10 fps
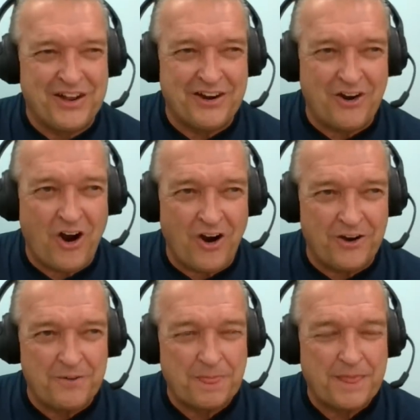
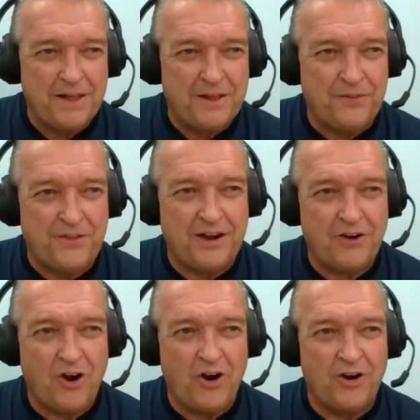
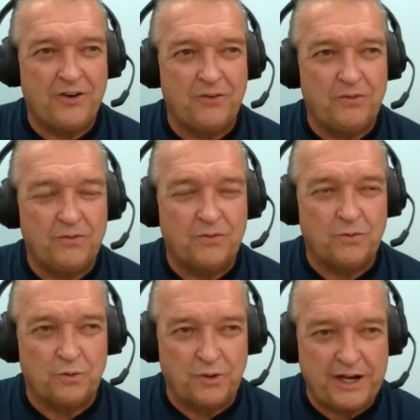There are
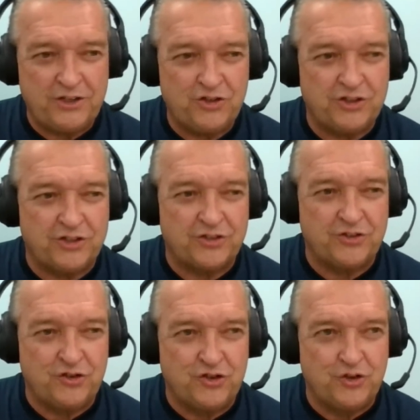righteous
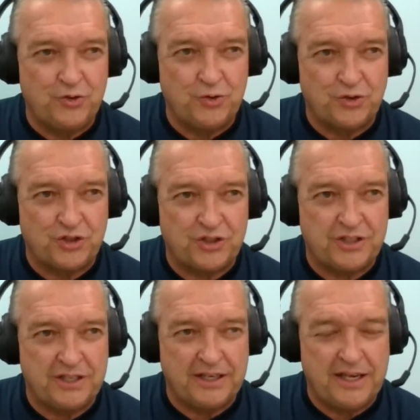Jews
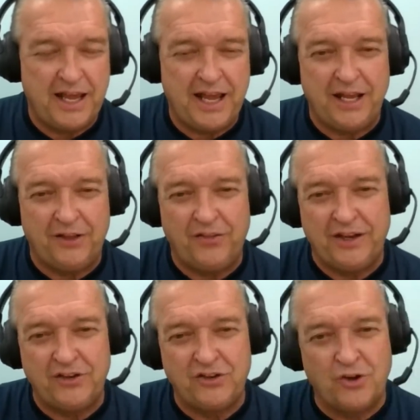today
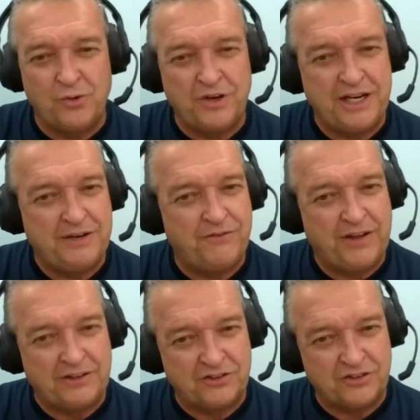that don't need
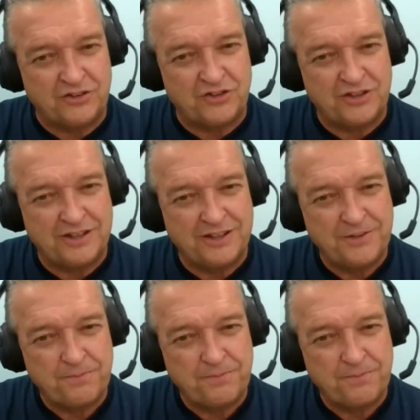fences.